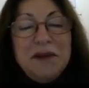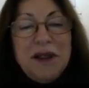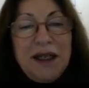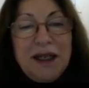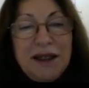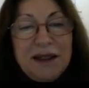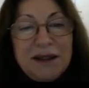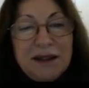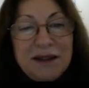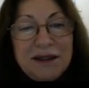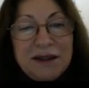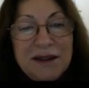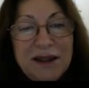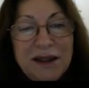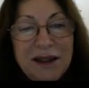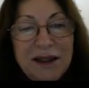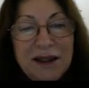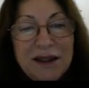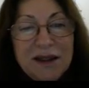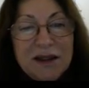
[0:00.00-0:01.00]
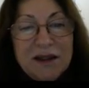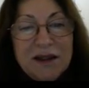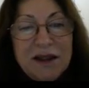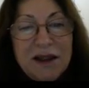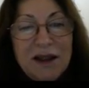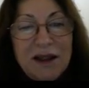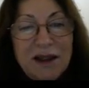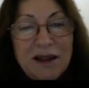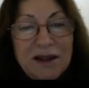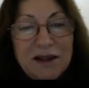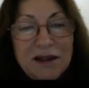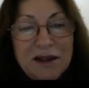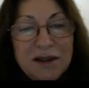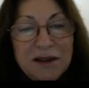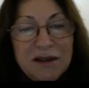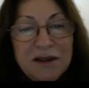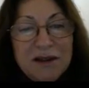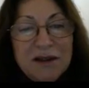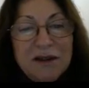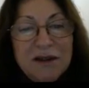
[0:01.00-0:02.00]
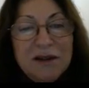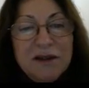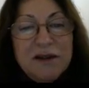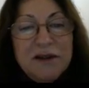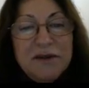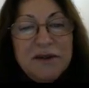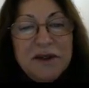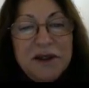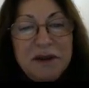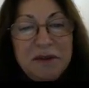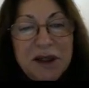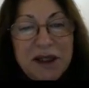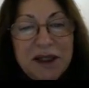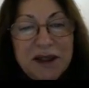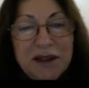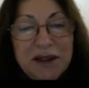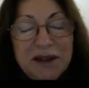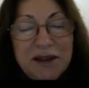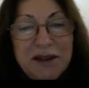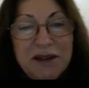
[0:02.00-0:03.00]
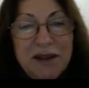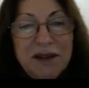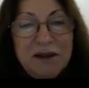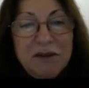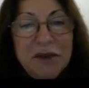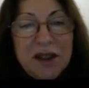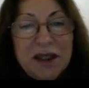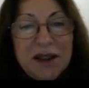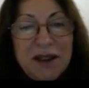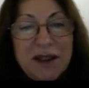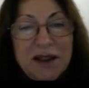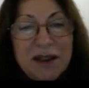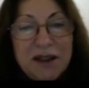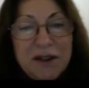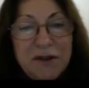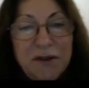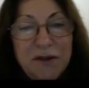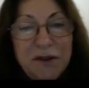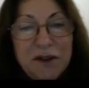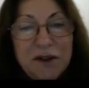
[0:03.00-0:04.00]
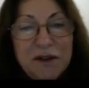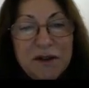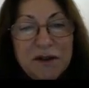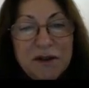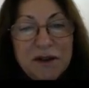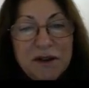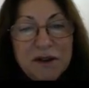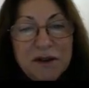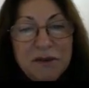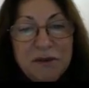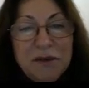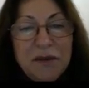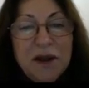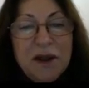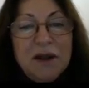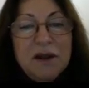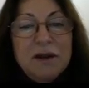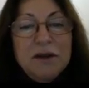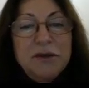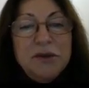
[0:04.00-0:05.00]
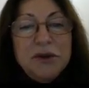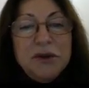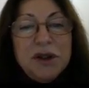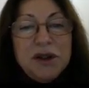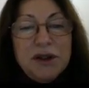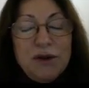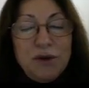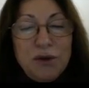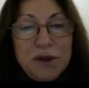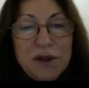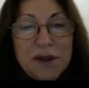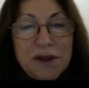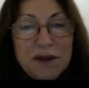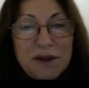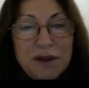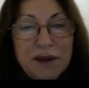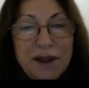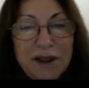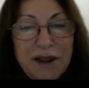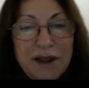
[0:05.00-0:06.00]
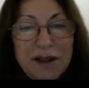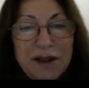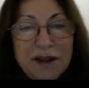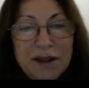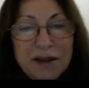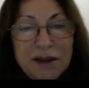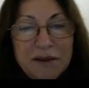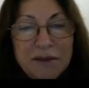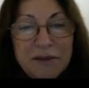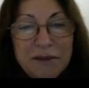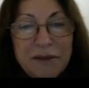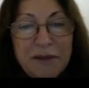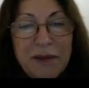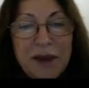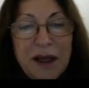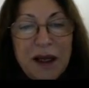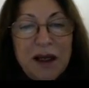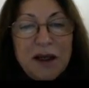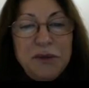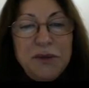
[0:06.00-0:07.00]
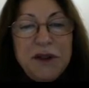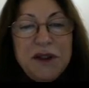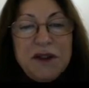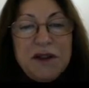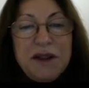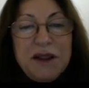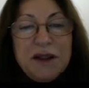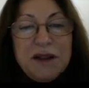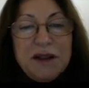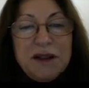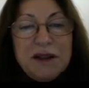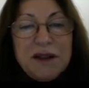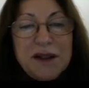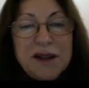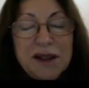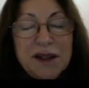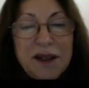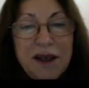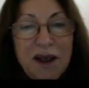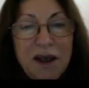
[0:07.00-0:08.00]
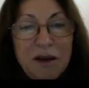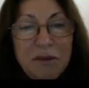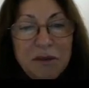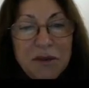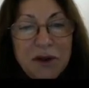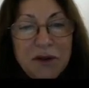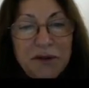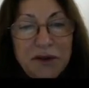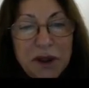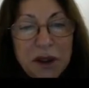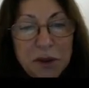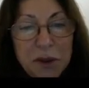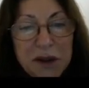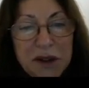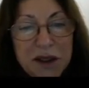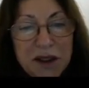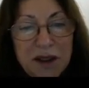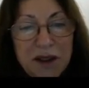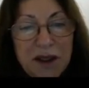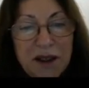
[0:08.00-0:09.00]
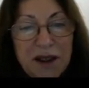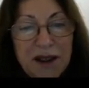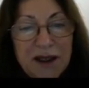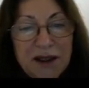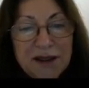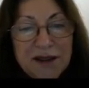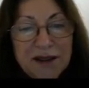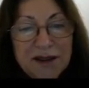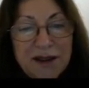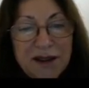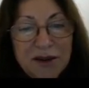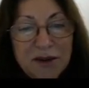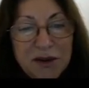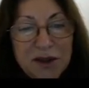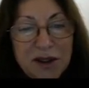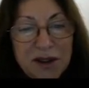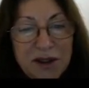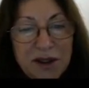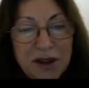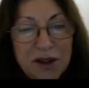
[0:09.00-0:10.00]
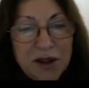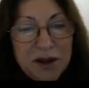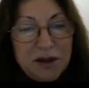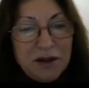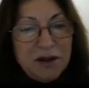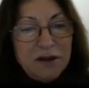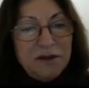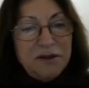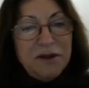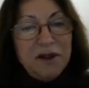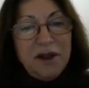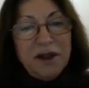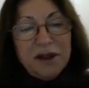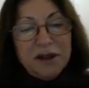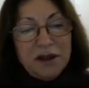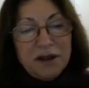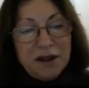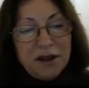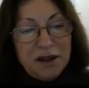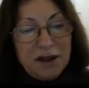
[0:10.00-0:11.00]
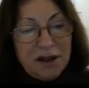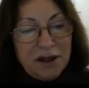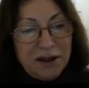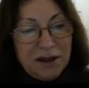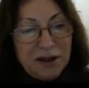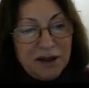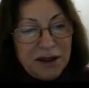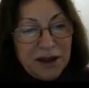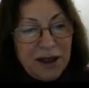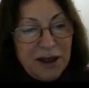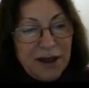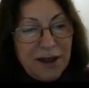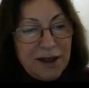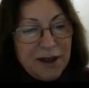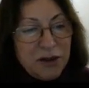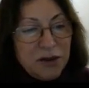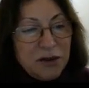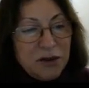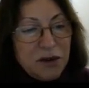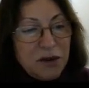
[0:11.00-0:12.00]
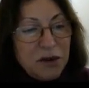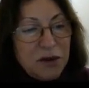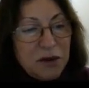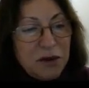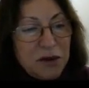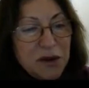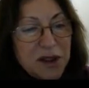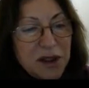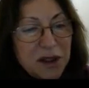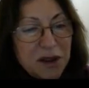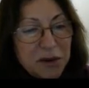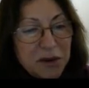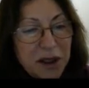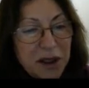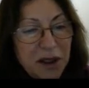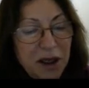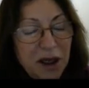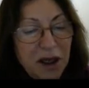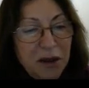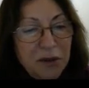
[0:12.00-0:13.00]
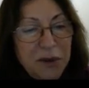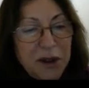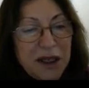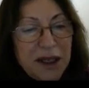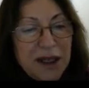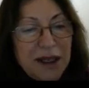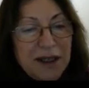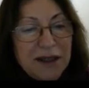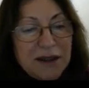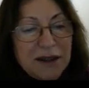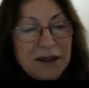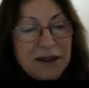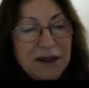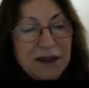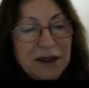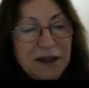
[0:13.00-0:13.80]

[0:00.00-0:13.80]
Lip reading: And this kind of the matter, magnetic field, would oscillate with the same frequency as the oscillation of electric current. So consequently, we can